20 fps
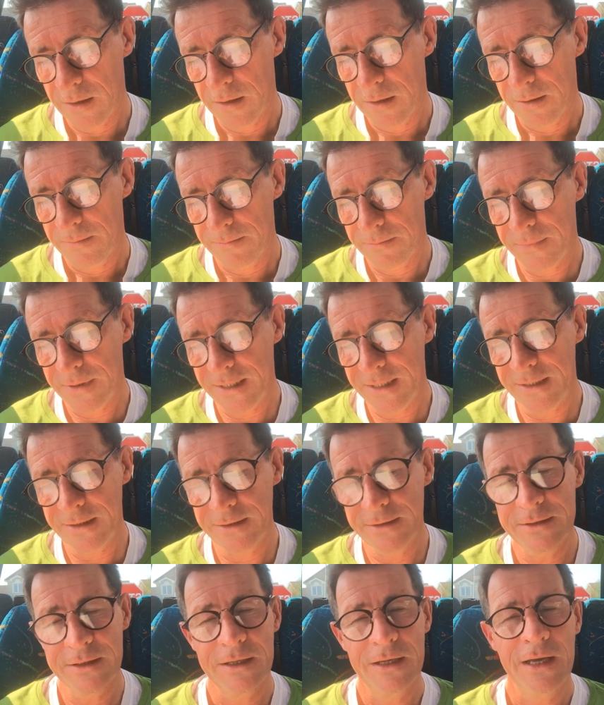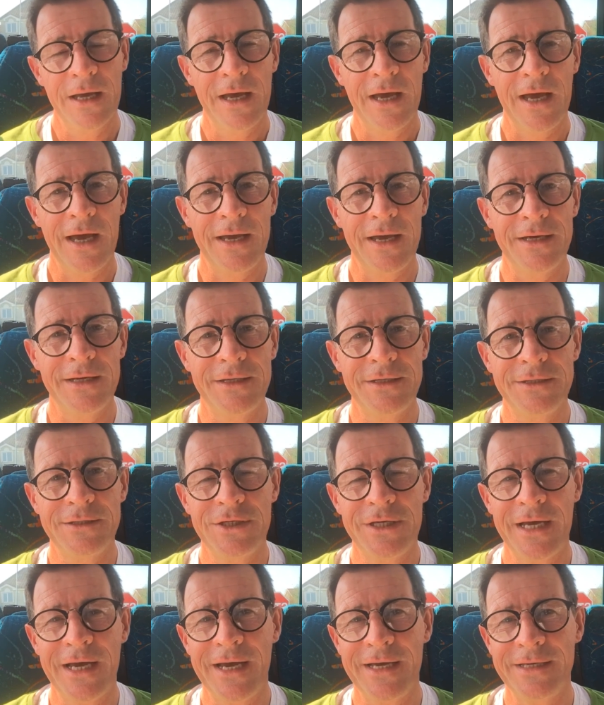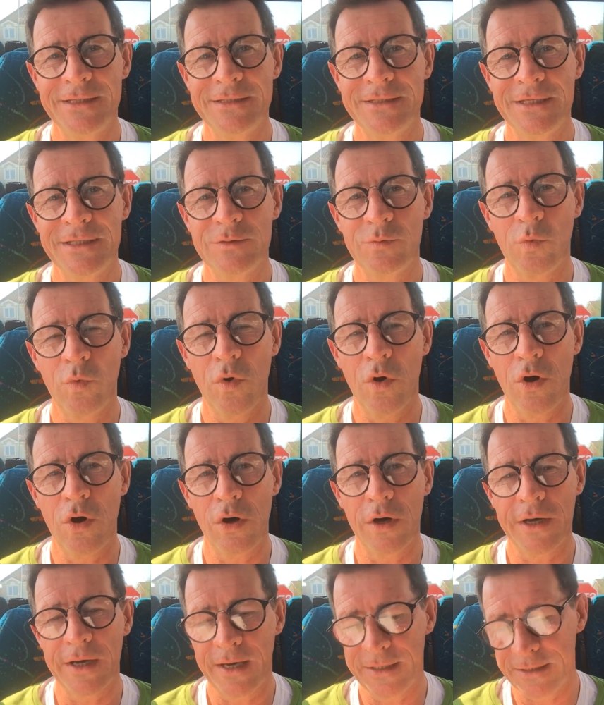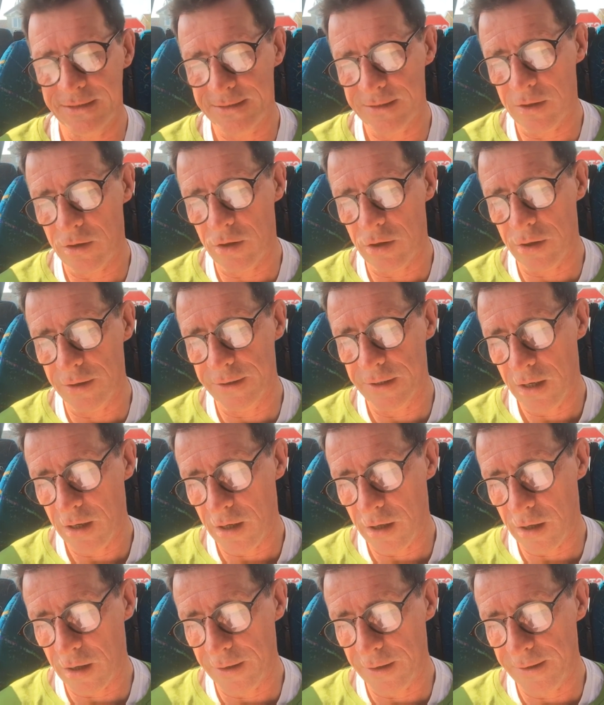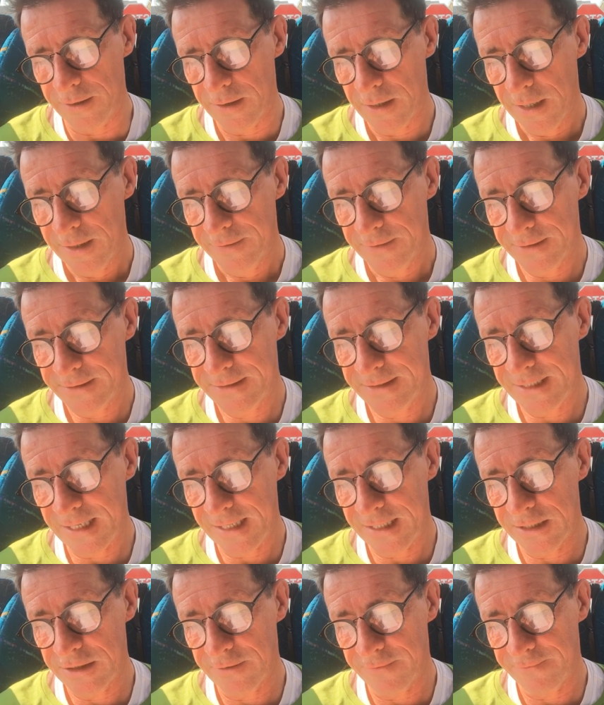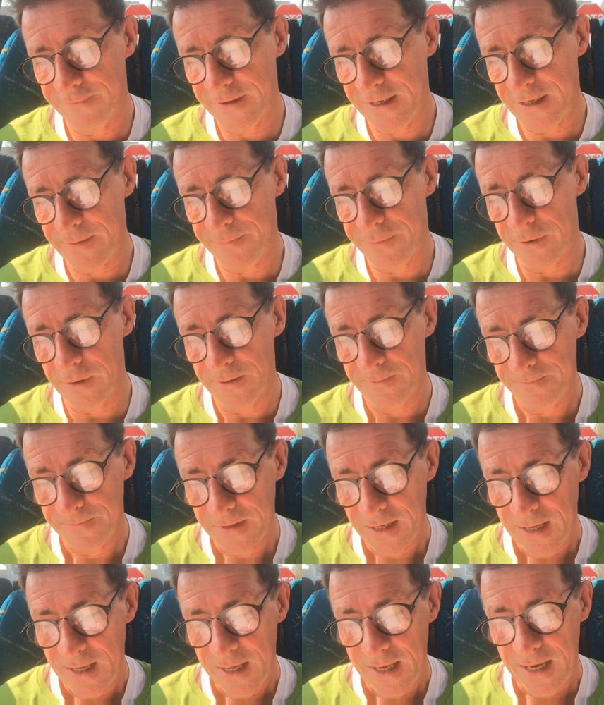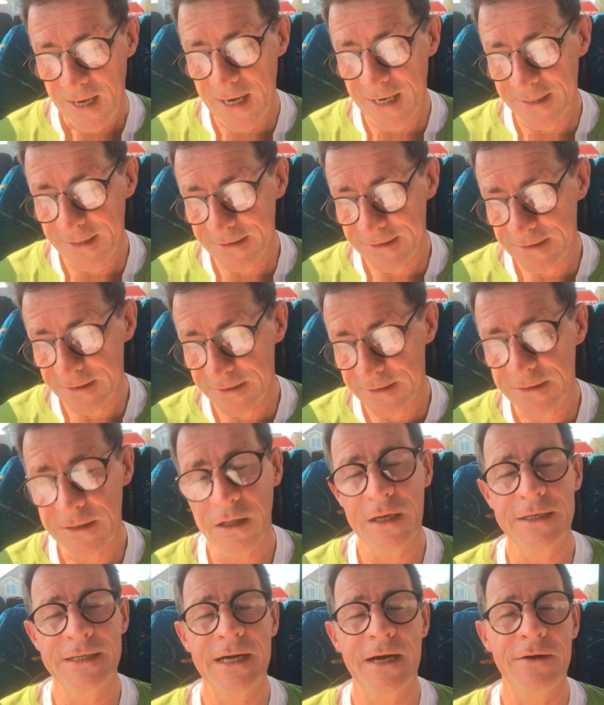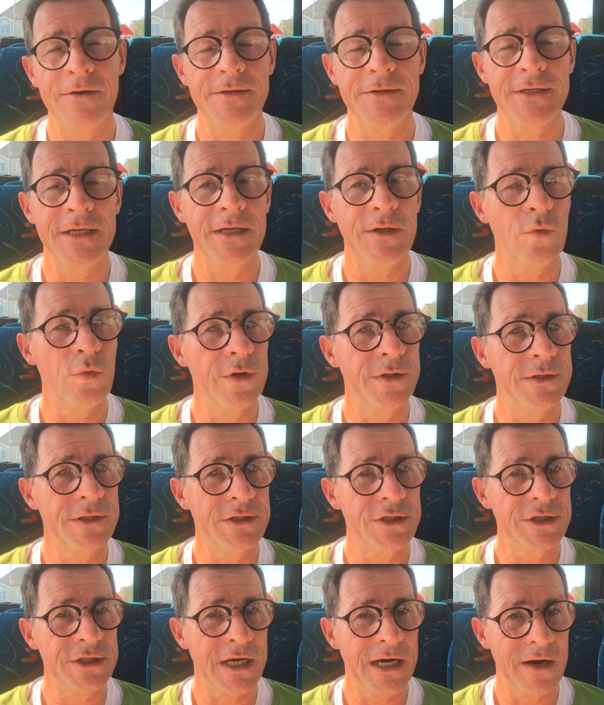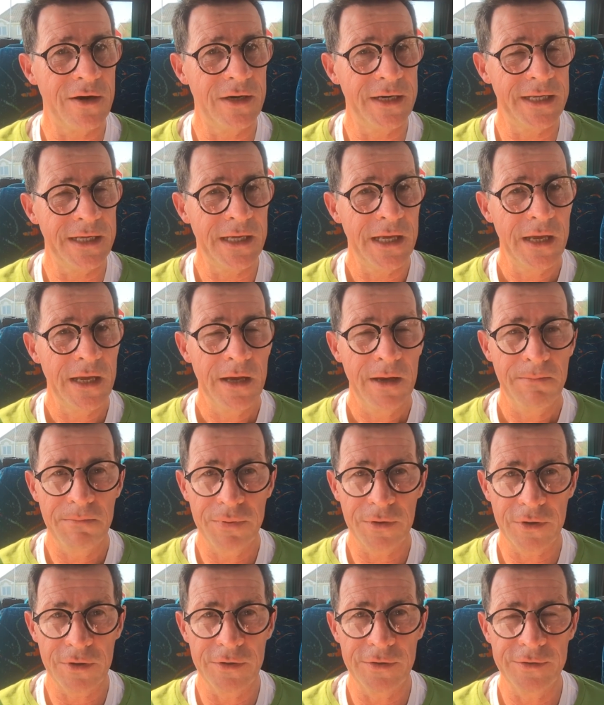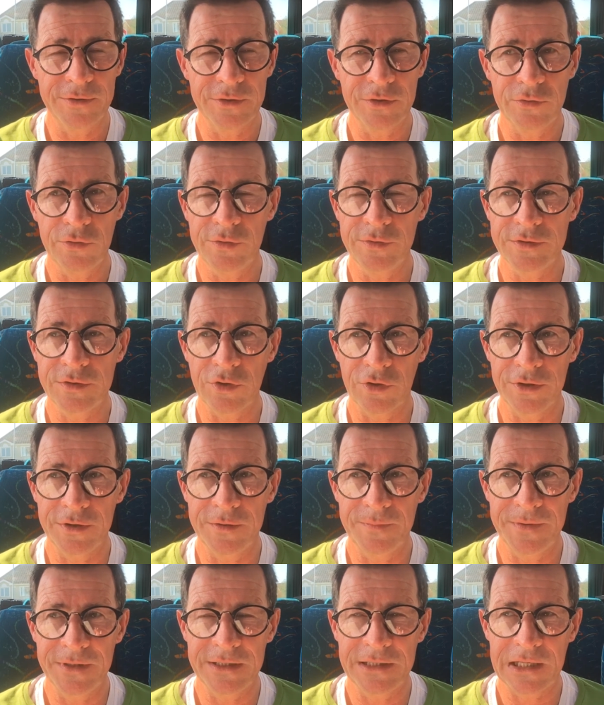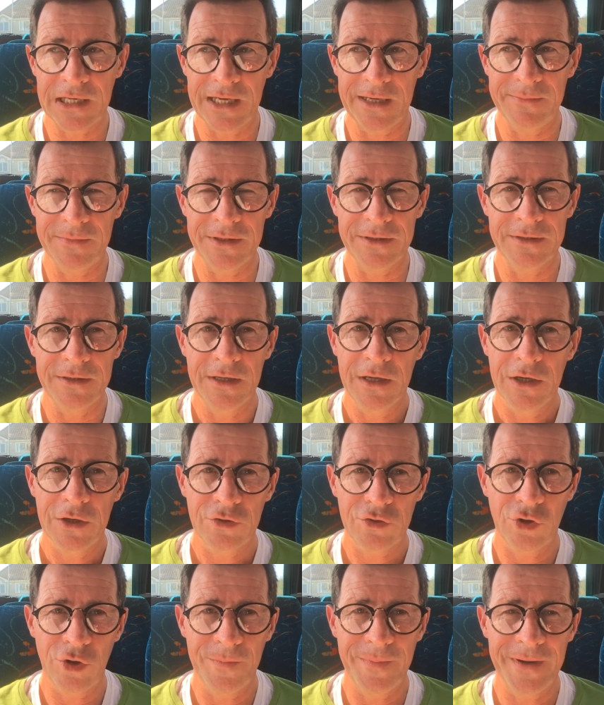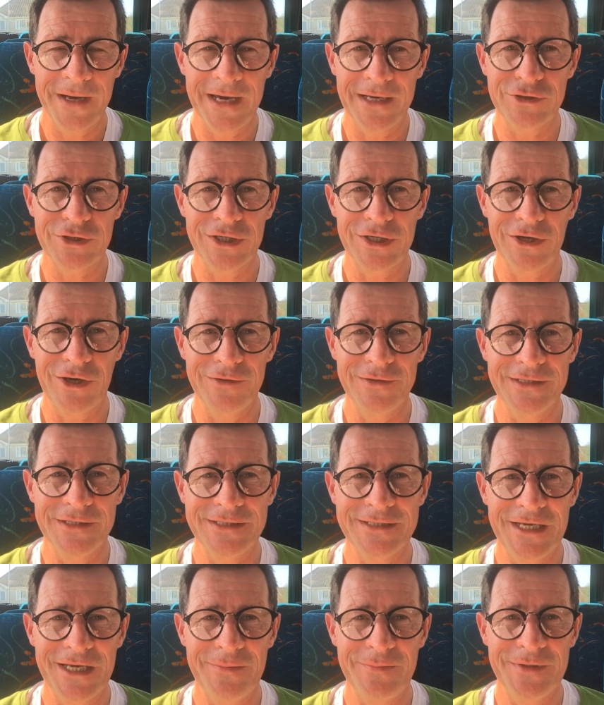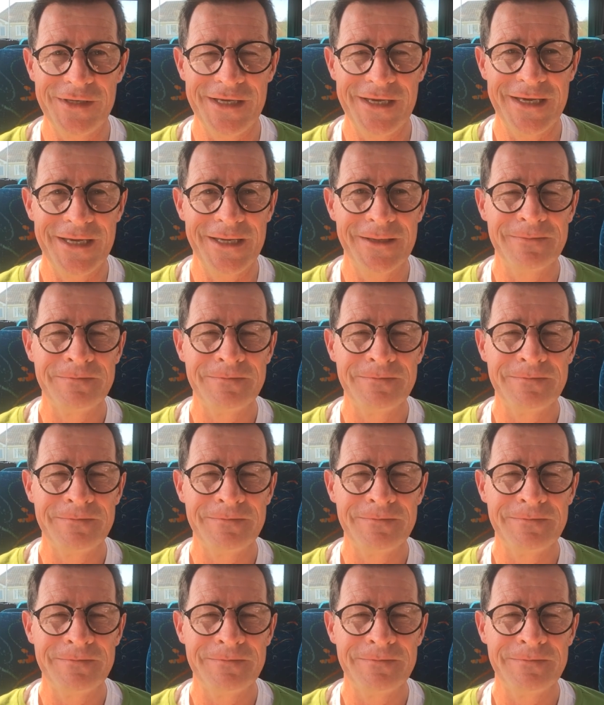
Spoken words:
Mead, and she has this walk, and it's on the 2nd of April, and it's in solidarity with Charlie Bird, who's going to be climbing Crowpatrick on the same day.